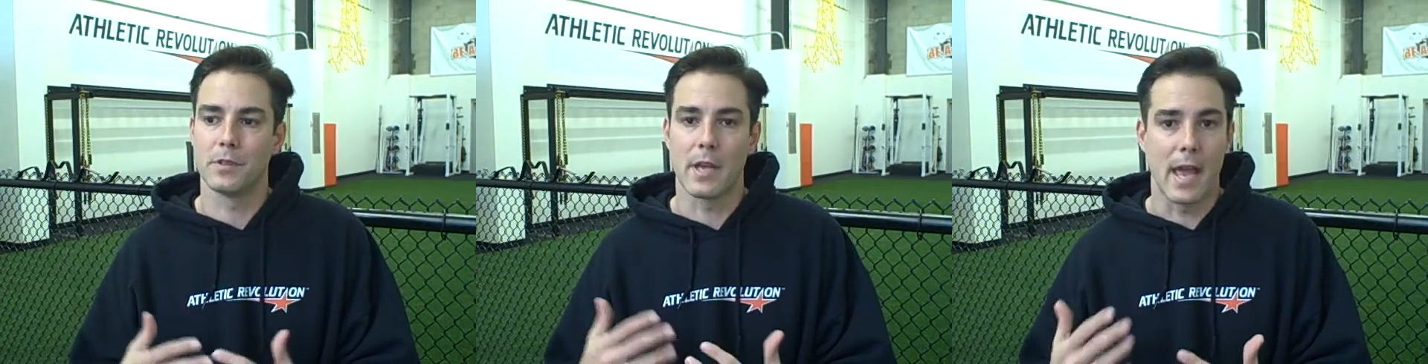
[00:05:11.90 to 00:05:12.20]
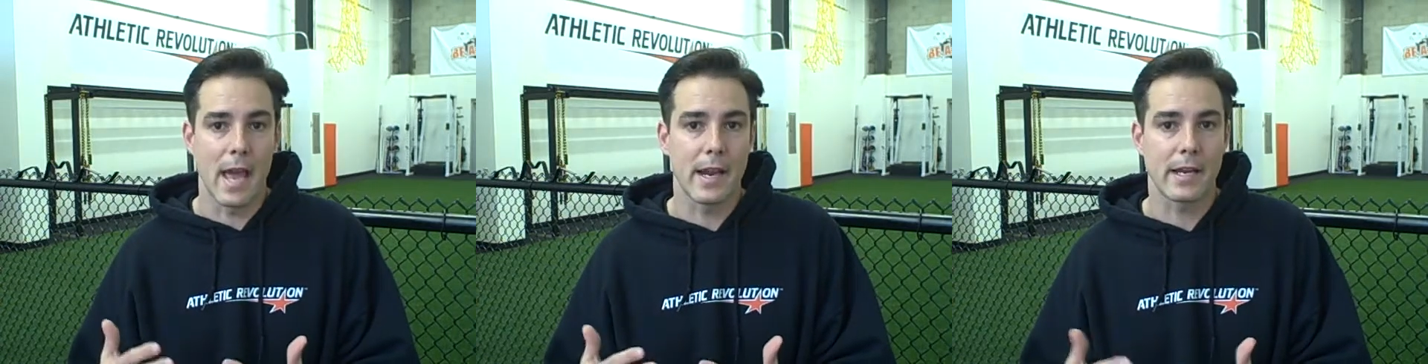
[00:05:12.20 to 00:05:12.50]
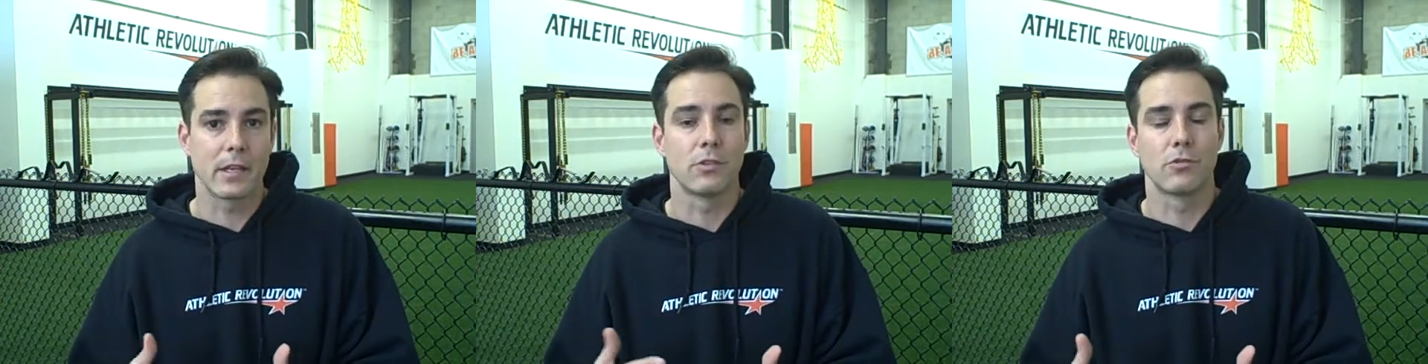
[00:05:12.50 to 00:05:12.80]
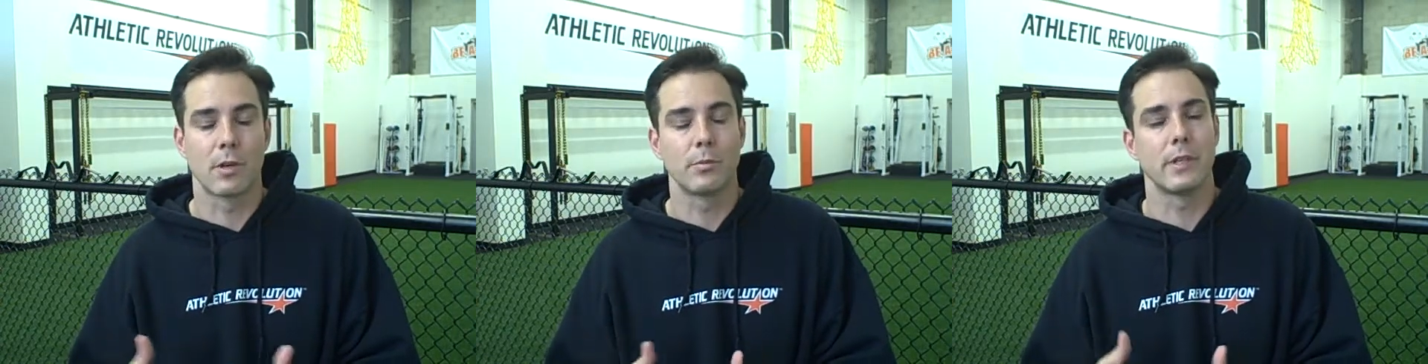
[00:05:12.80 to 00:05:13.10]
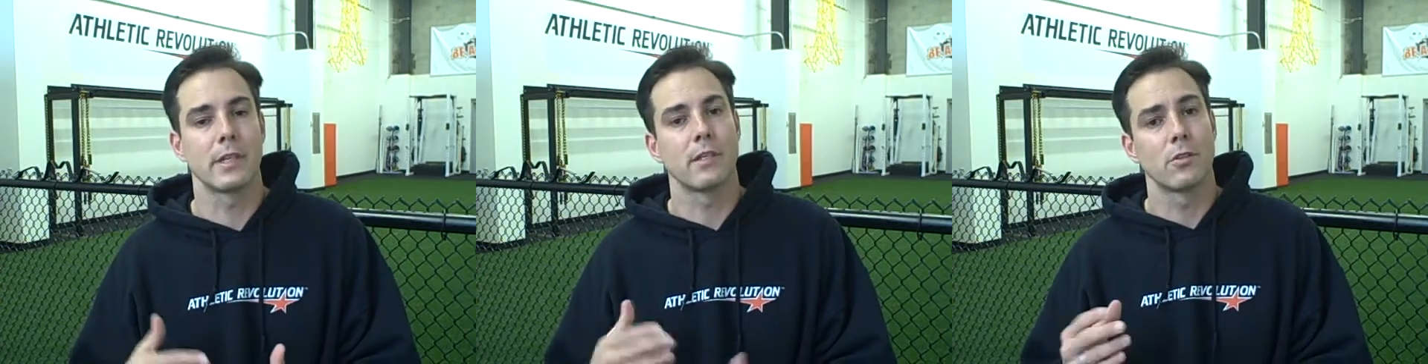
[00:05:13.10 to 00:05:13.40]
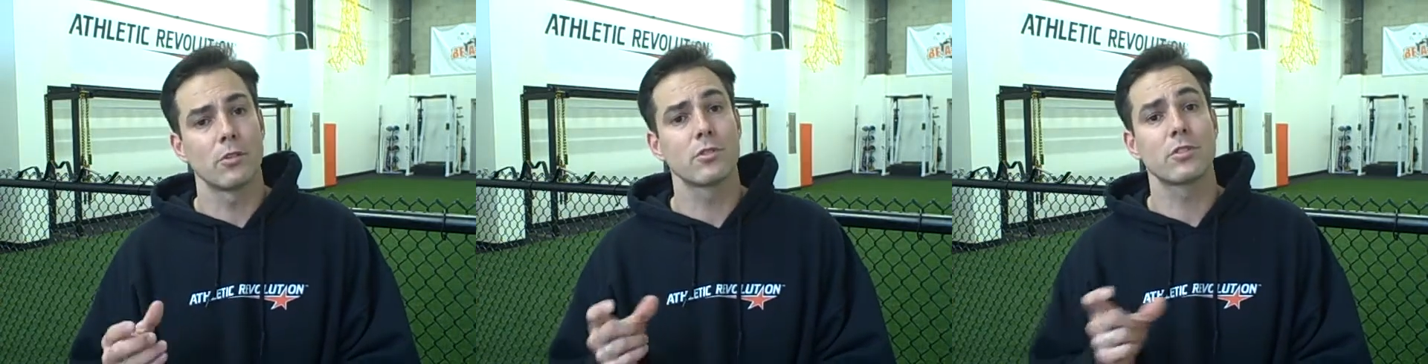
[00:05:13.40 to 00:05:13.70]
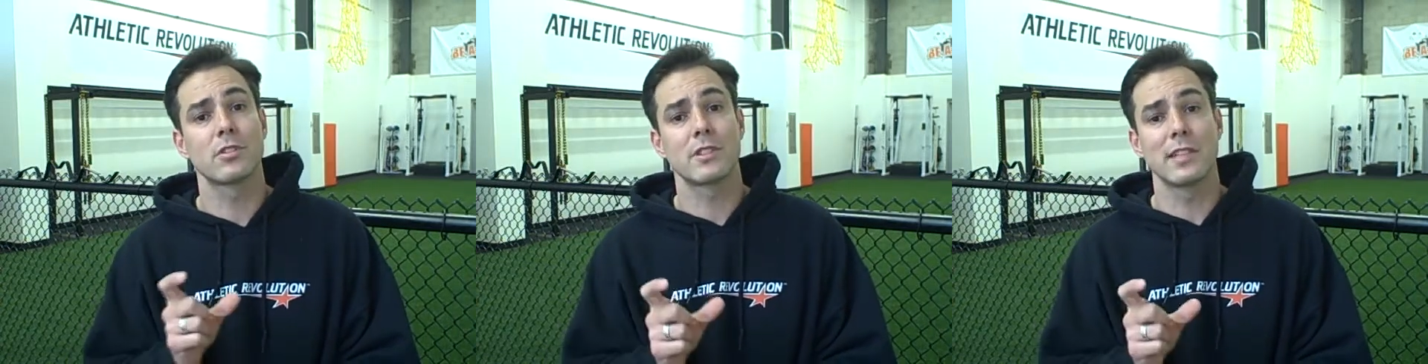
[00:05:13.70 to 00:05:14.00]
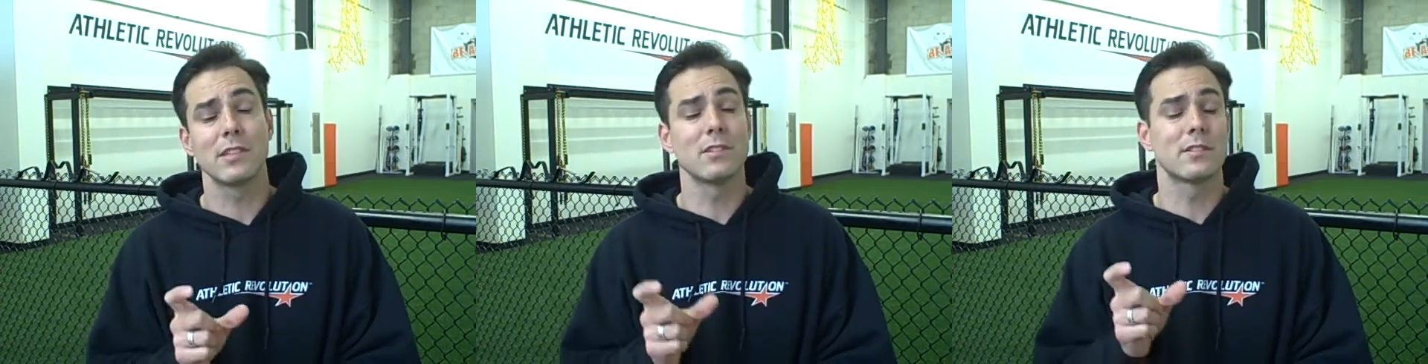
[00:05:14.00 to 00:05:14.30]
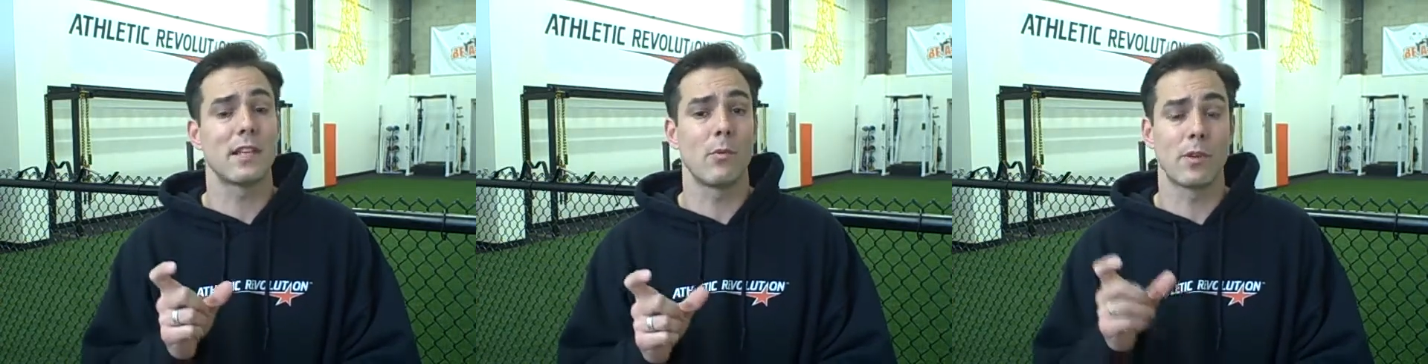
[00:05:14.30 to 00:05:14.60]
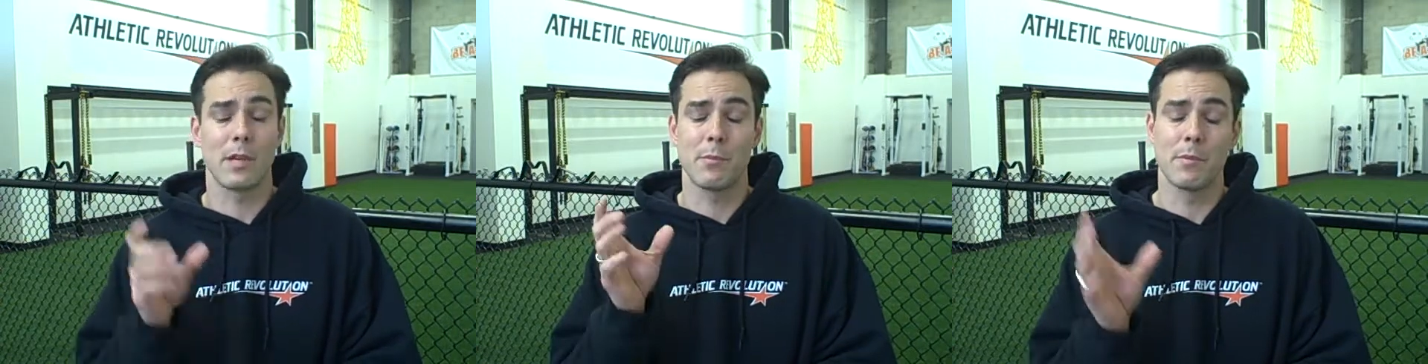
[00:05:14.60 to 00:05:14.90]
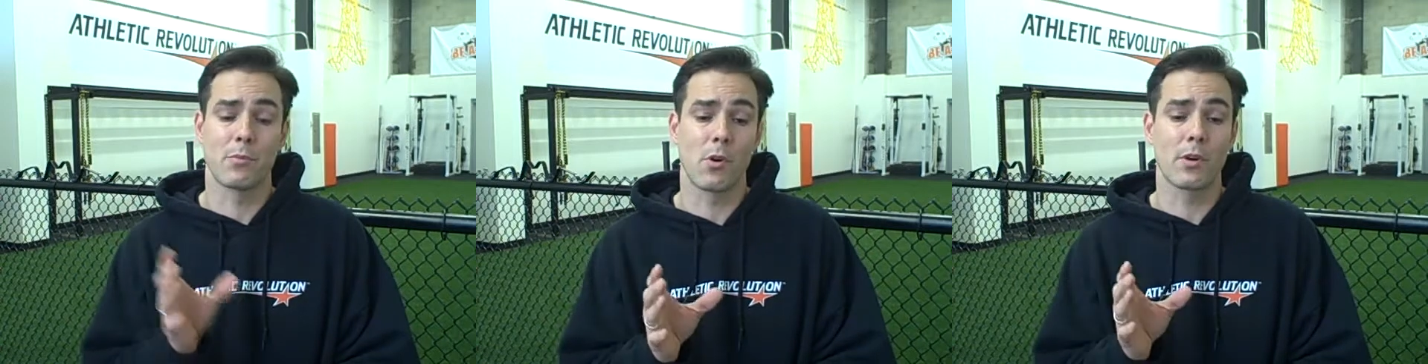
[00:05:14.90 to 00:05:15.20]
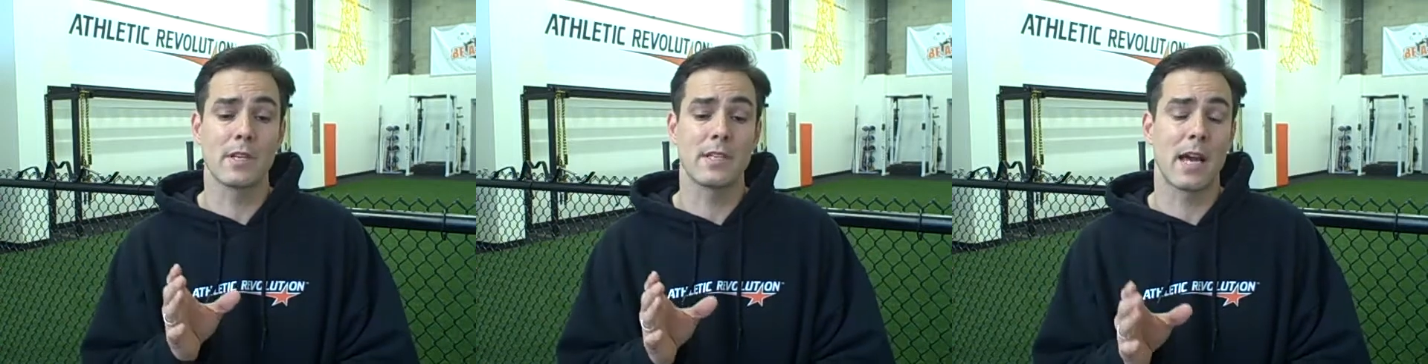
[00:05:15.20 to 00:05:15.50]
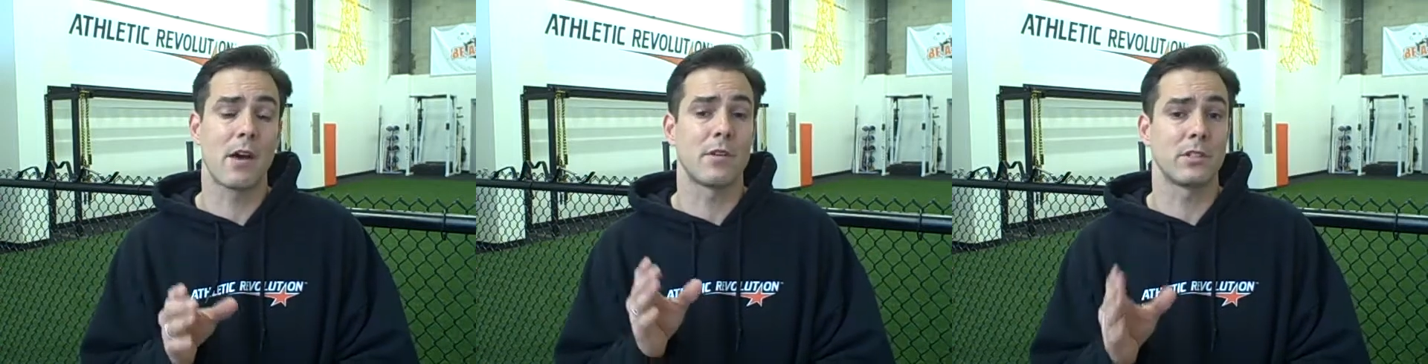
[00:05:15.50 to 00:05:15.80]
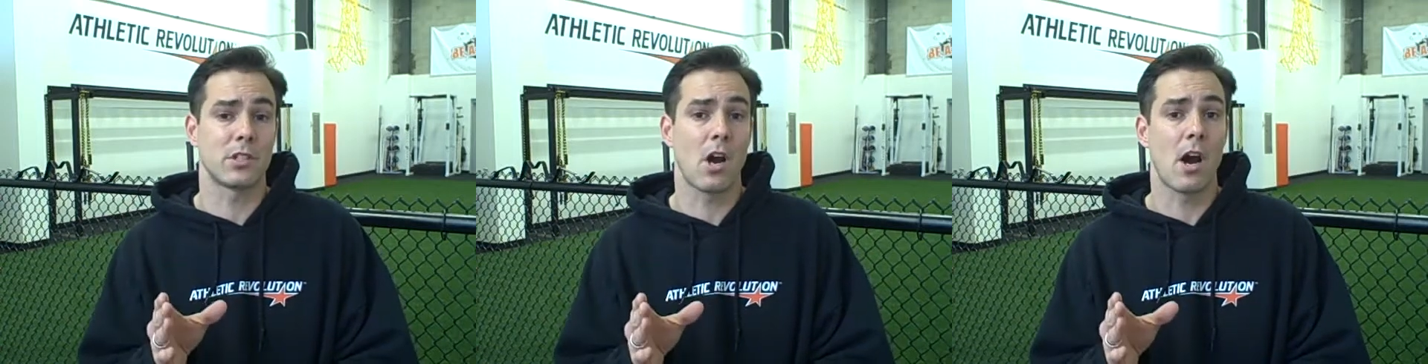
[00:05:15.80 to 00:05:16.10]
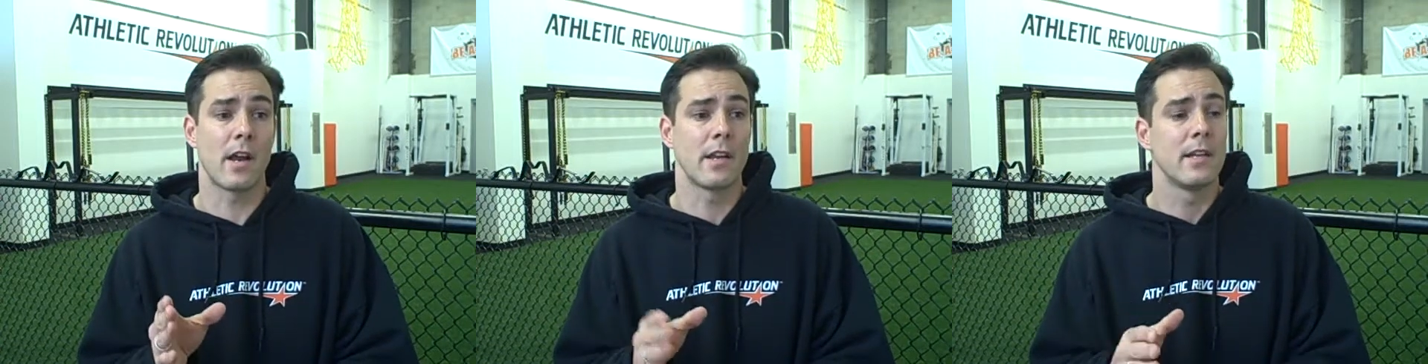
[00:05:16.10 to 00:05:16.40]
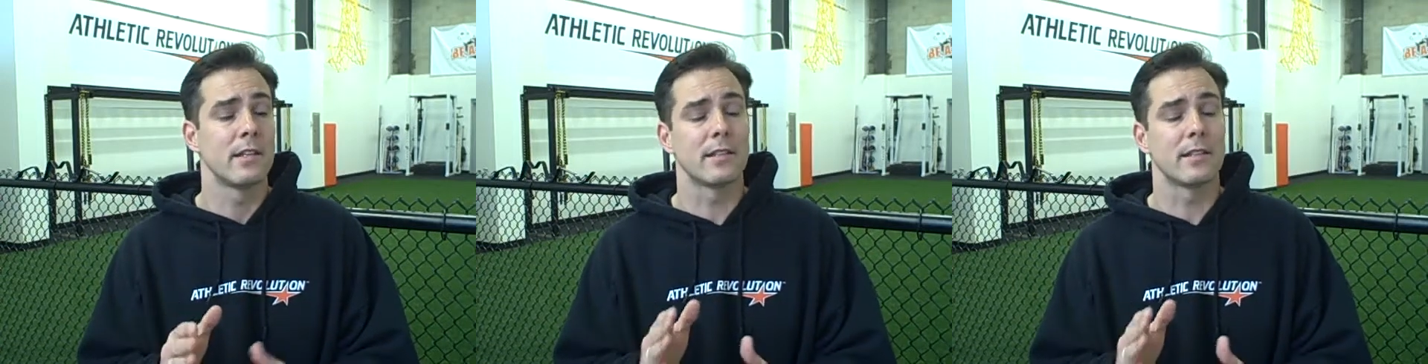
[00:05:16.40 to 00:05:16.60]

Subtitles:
heading, dribbling, those are skills that can be broken down and taught.